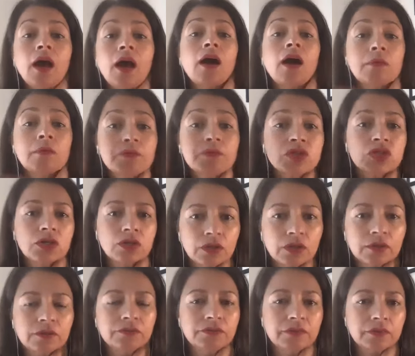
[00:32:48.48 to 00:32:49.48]

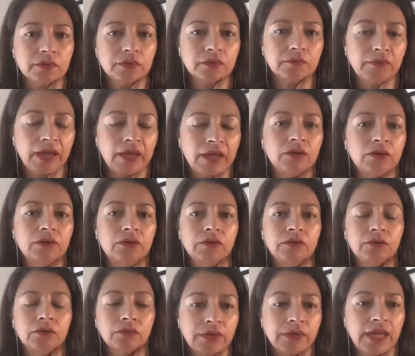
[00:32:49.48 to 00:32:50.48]
observe my
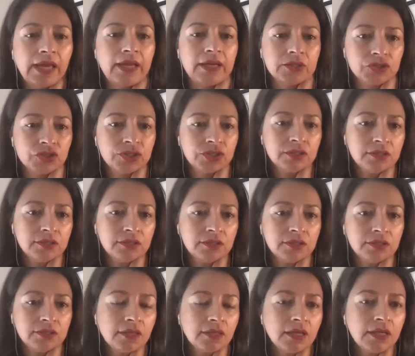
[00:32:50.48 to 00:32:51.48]
own reactions
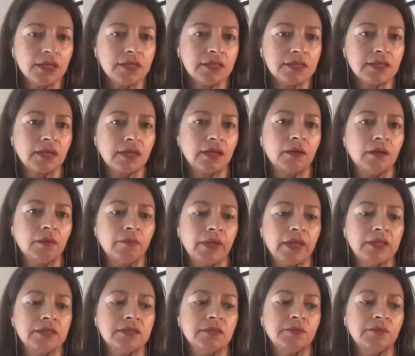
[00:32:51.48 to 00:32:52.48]
to things,
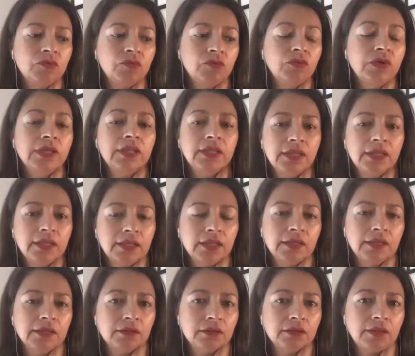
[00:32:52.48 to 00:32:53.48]
and to be really
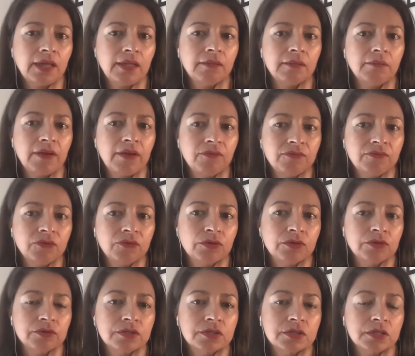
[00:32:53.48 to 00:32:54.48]
clear that my
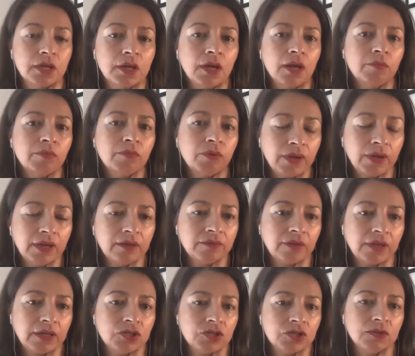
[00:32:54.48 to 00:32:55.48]
first point of
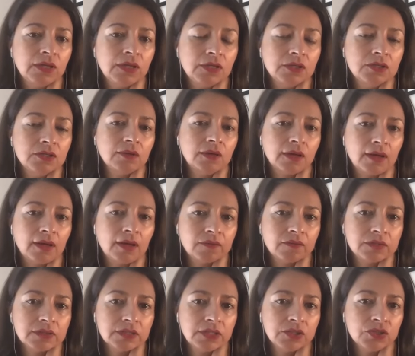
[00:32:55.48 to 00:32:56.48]
entry into a
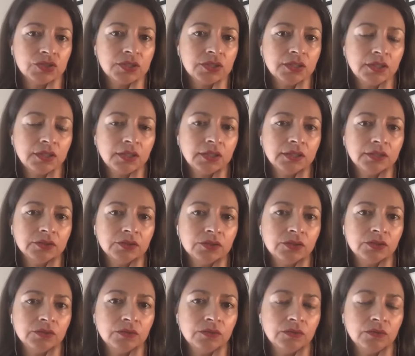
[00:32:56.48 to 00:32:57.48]
conversation is
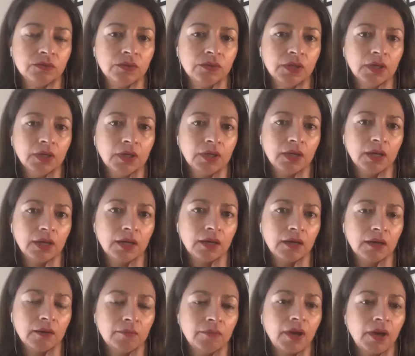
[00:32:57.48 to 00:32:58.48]
to
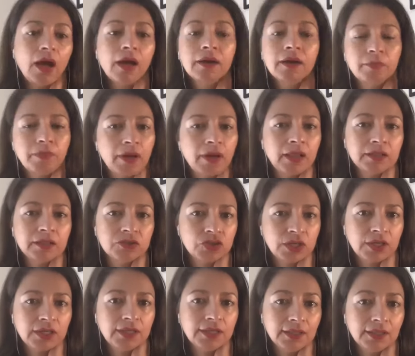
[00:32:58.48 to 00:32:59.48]

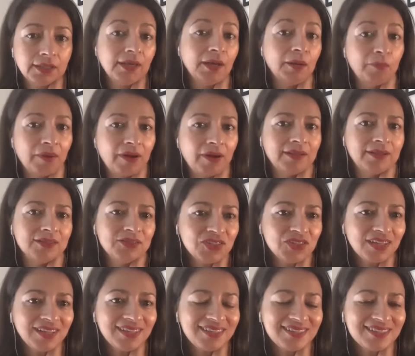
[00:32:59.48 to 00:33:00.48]
unapologetically
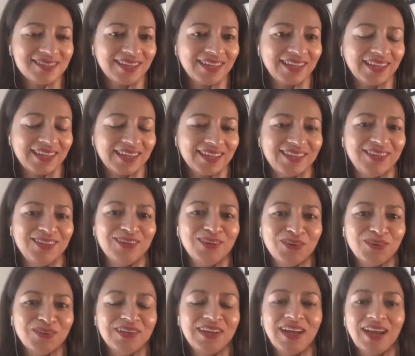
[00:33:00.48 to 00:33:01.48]
apologize.
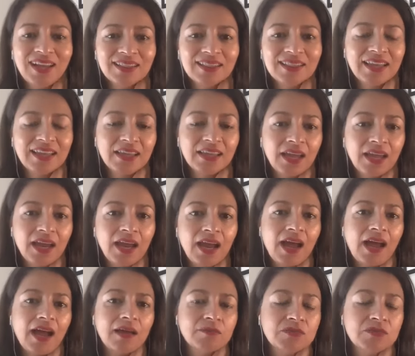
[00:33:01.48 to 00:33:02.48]
Not I'm